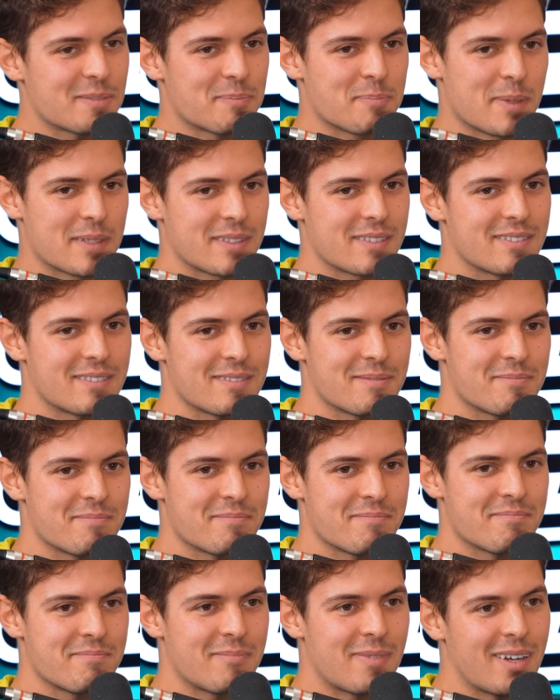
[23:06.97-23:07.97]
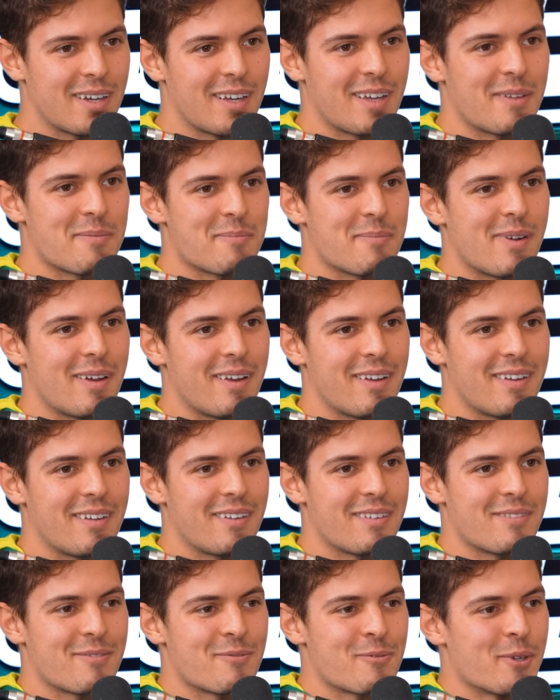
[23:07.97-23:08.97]
But my
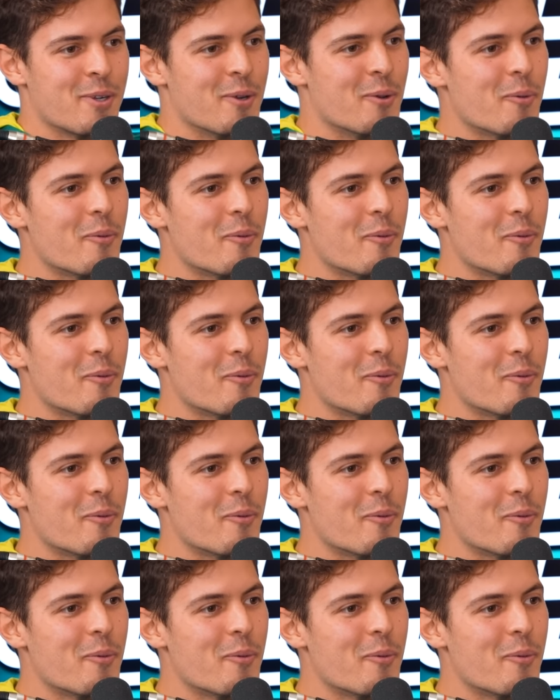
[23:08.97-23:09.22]
my real